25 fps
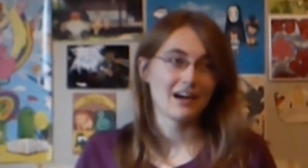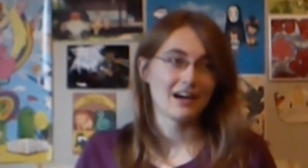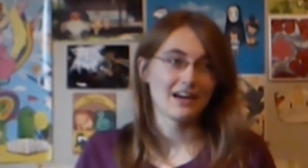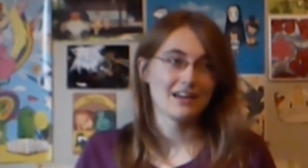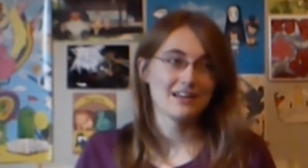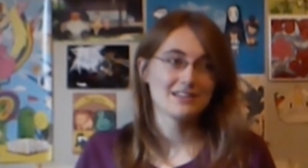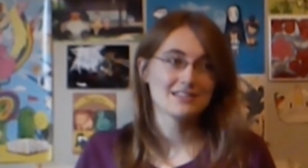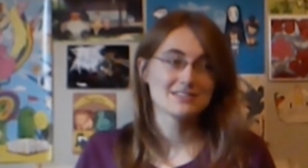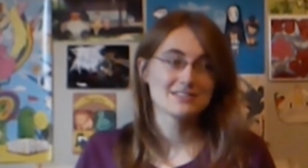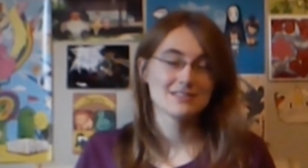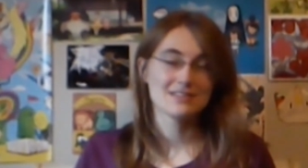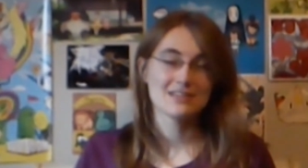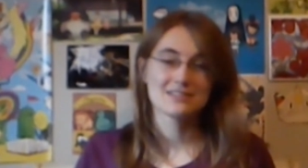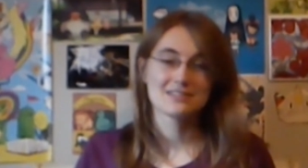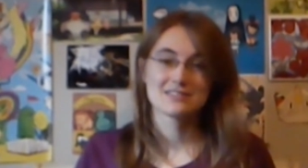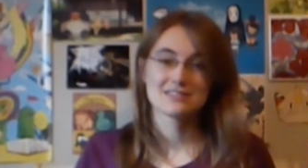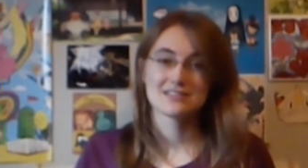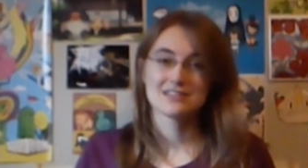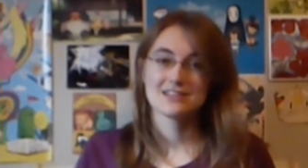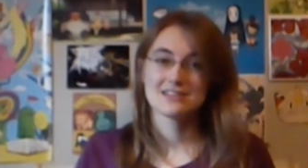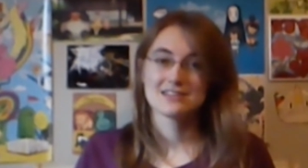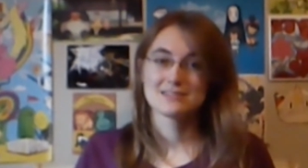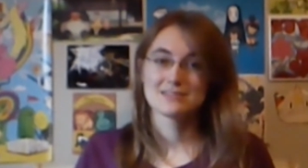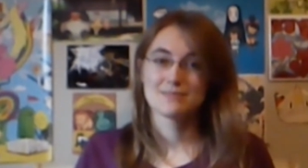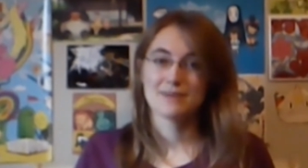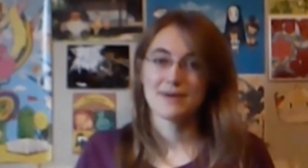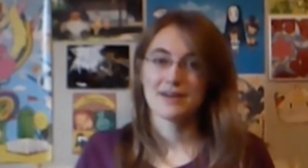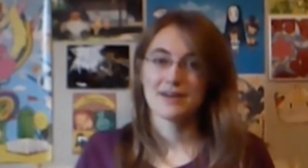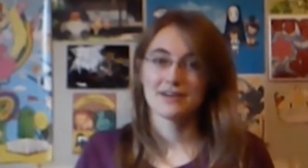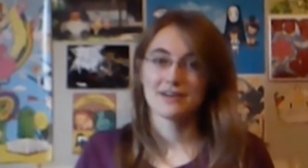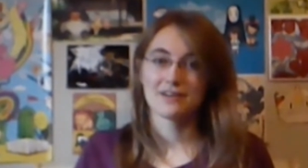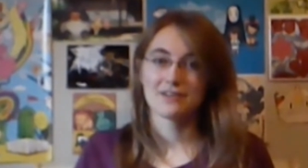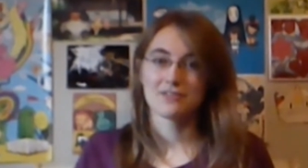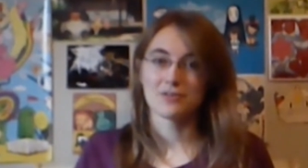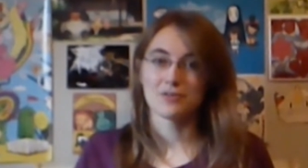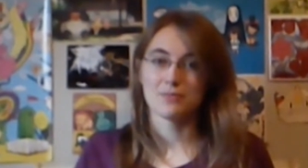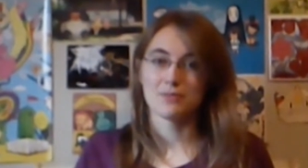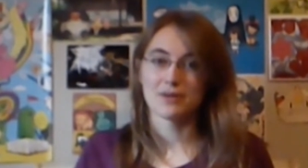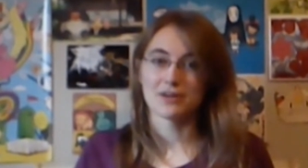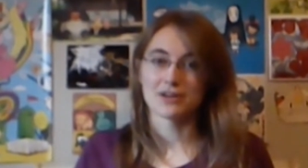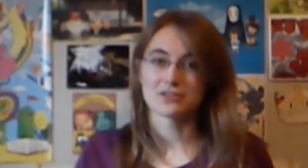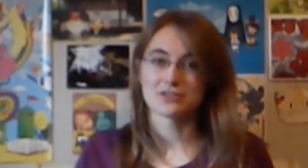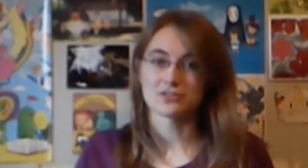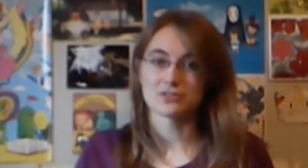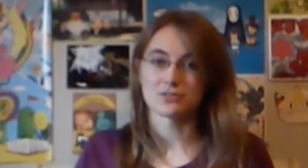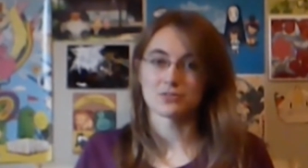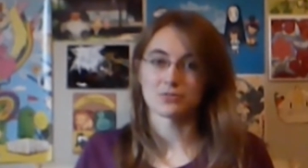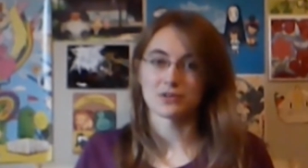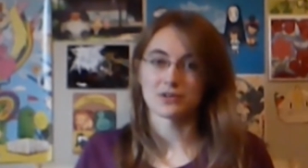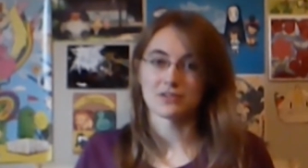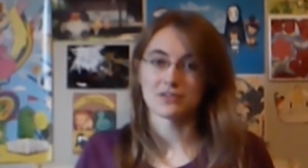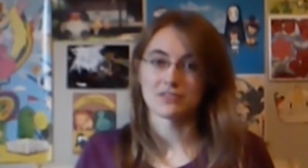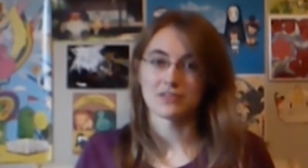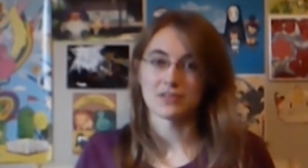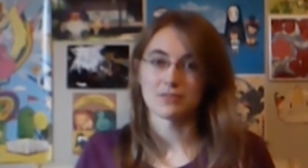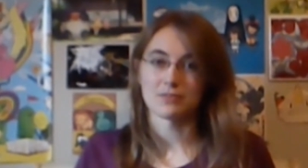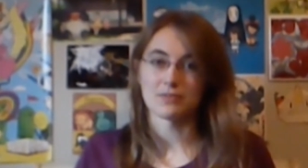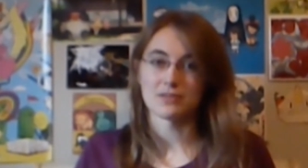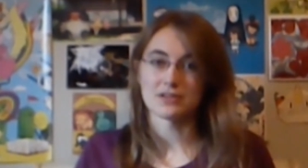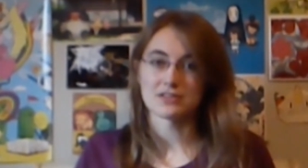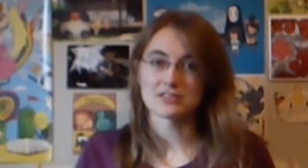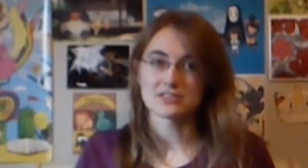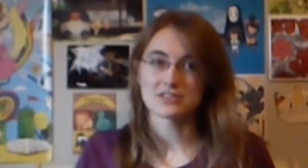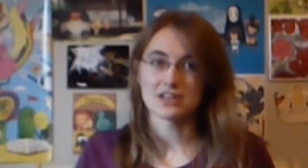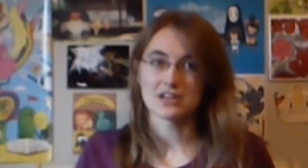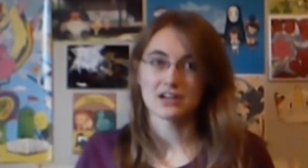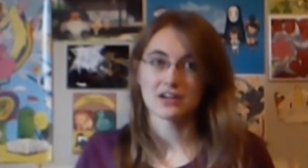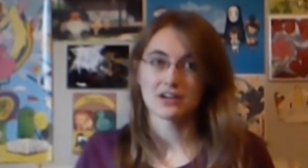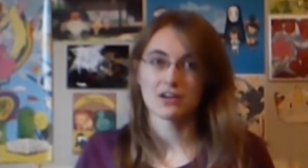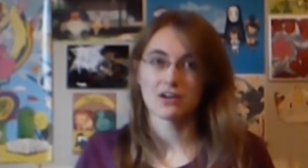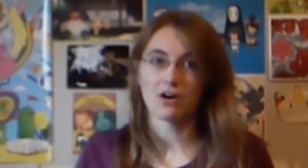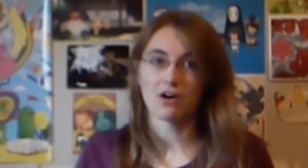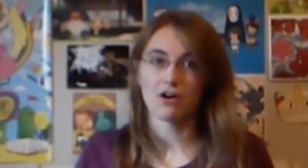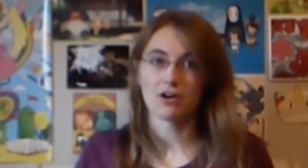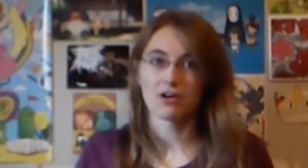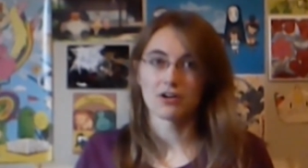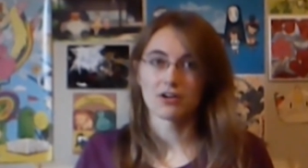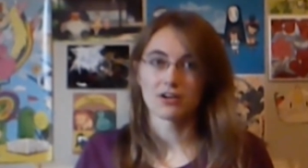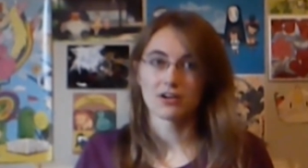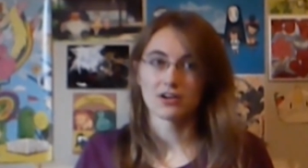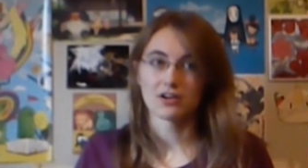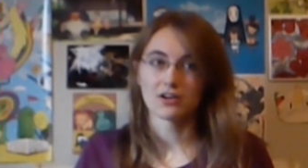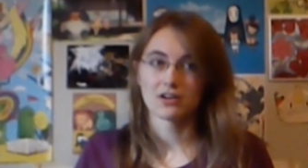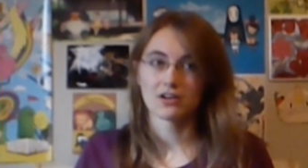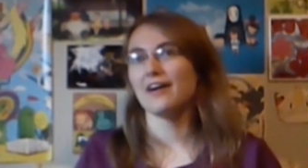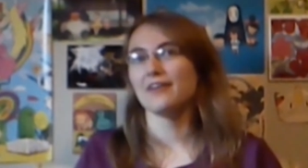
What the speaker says: it's better if you picture one of them as like Connor.